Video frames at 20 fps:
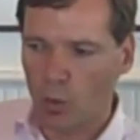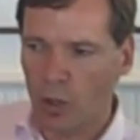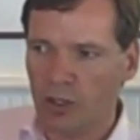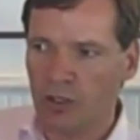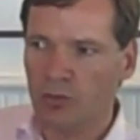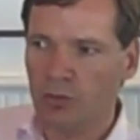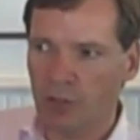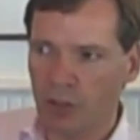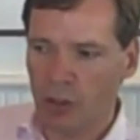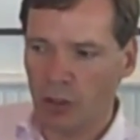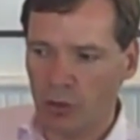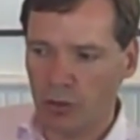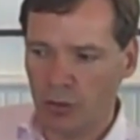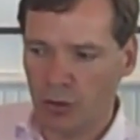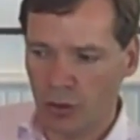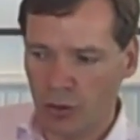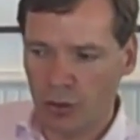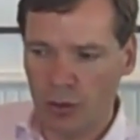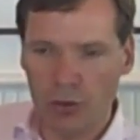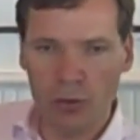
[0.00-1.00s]
What we're going
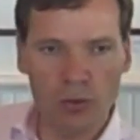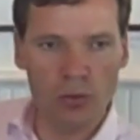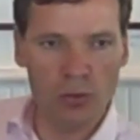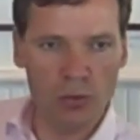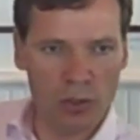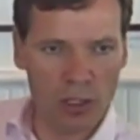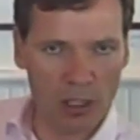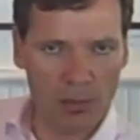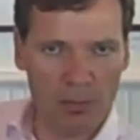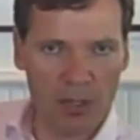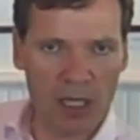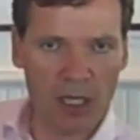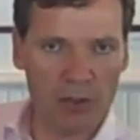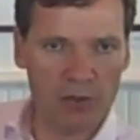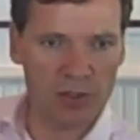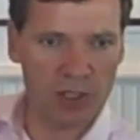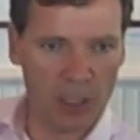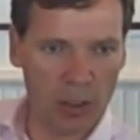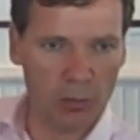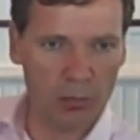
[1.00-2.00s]
to do
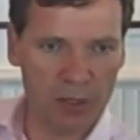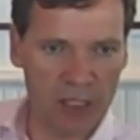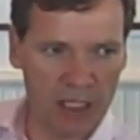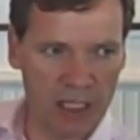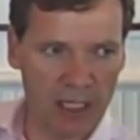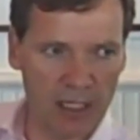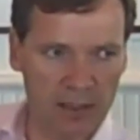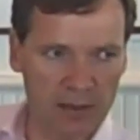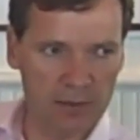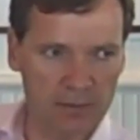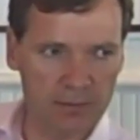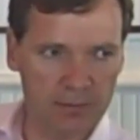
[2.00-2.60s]
about Alpina.